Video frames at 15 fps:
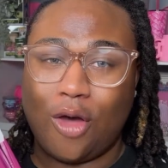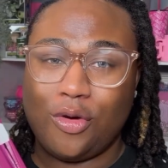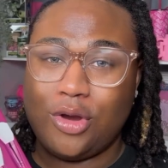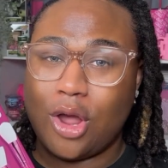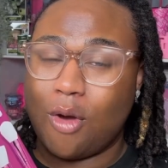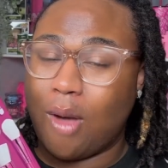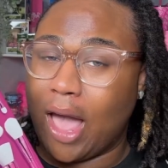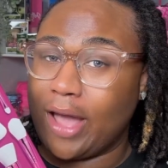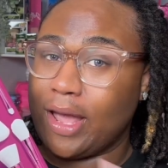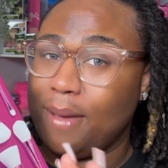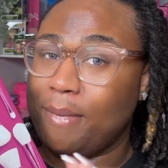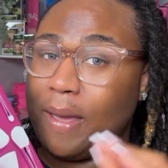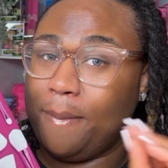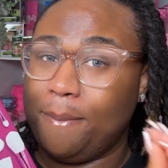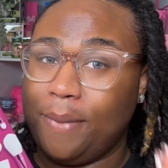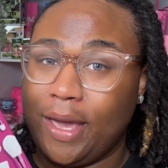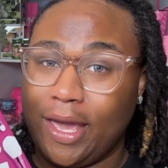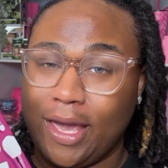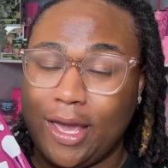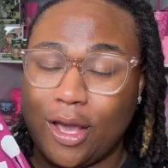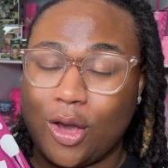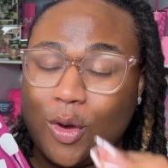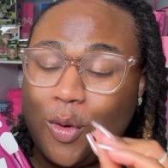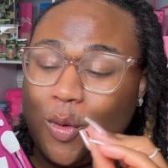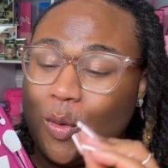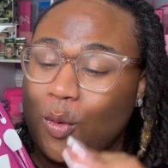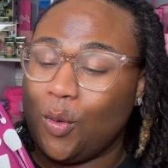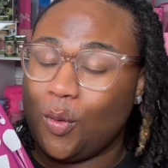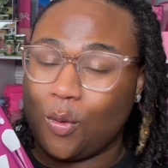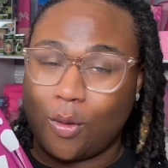know I am a pink
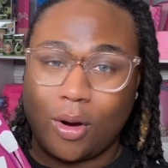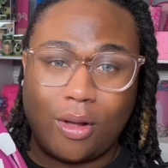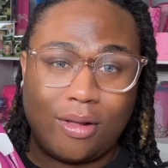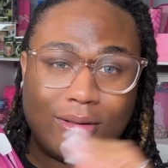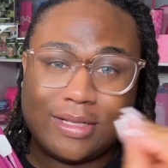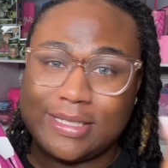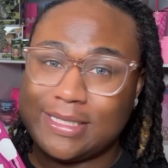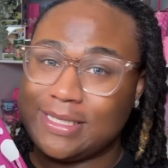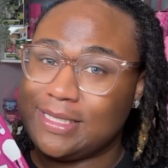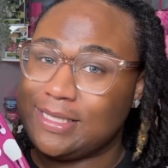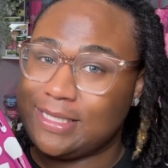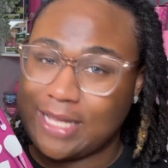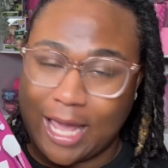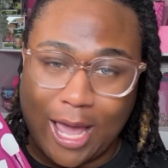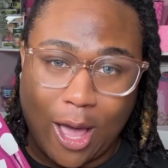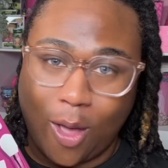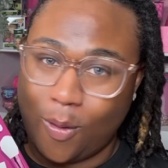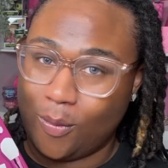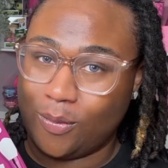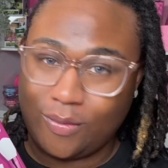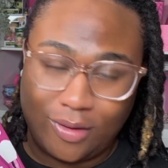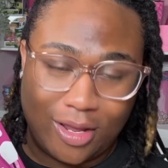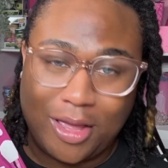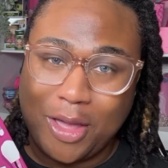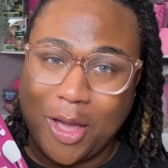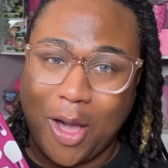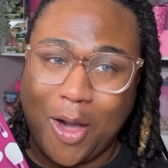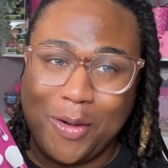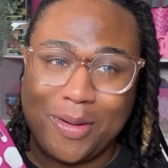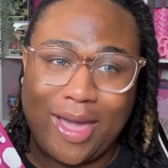girl zone.
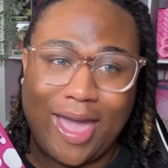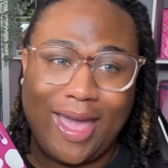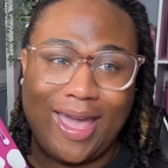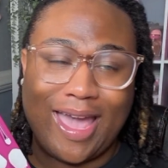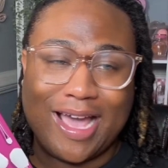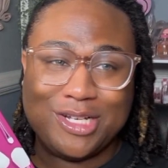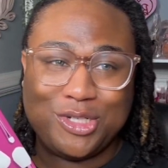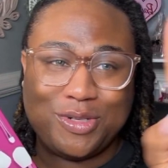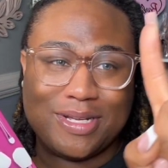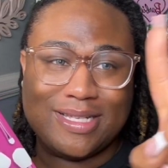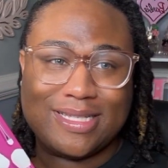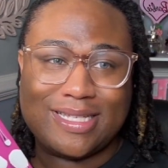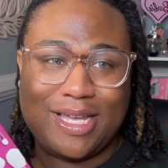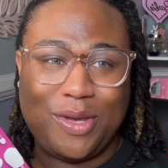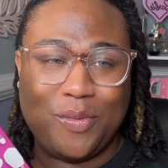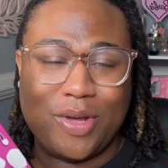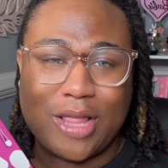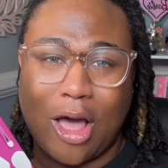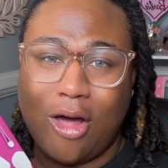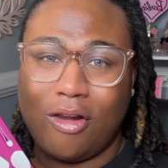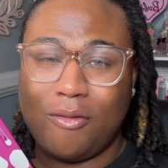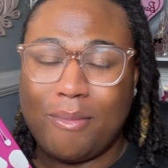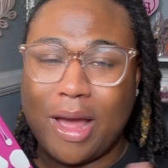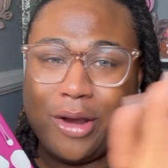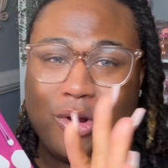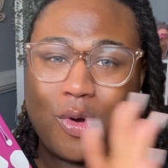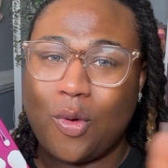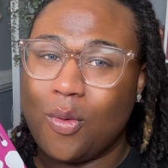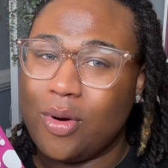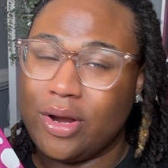Okay, as you can see with all of my
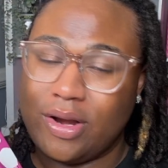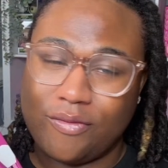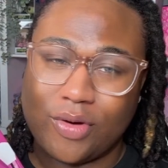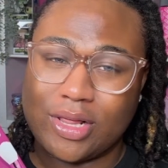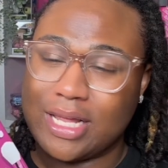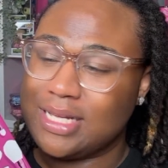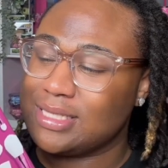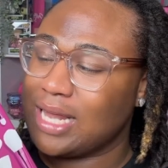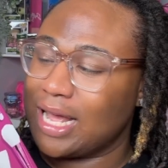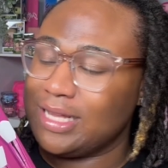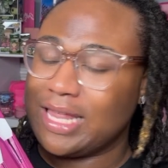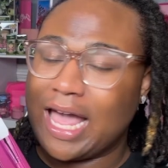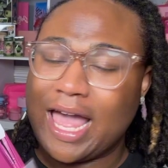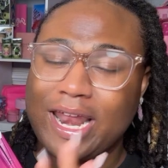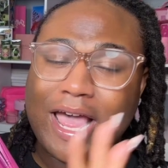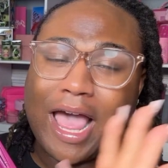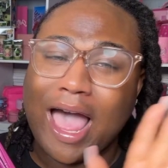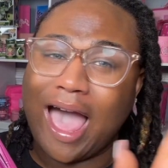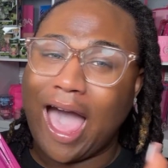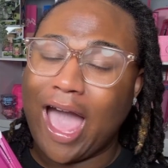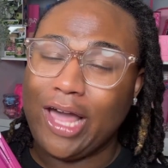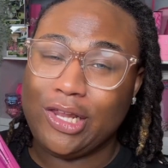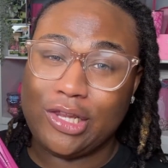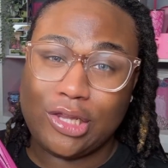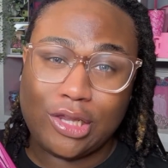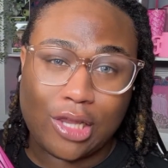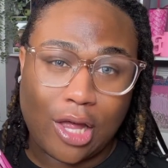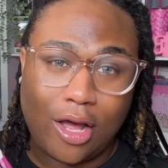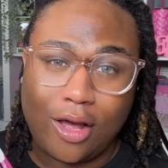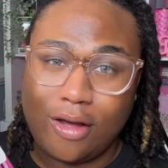decor and different things like that, I
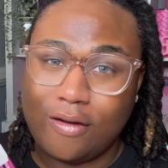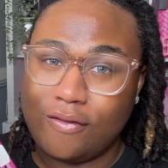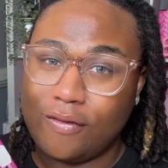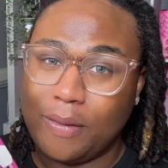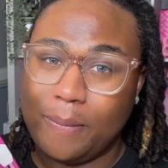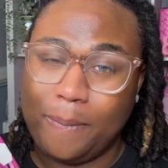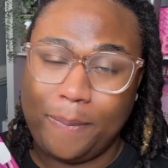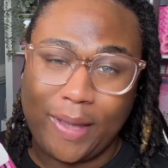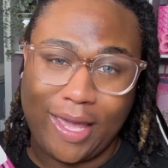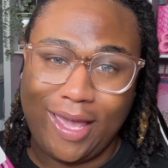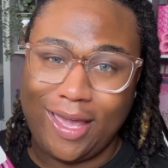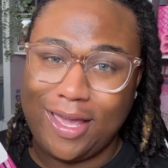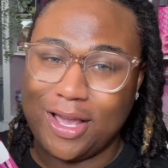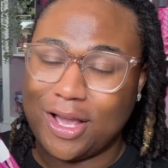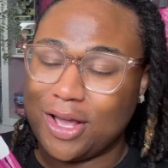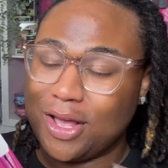love pink.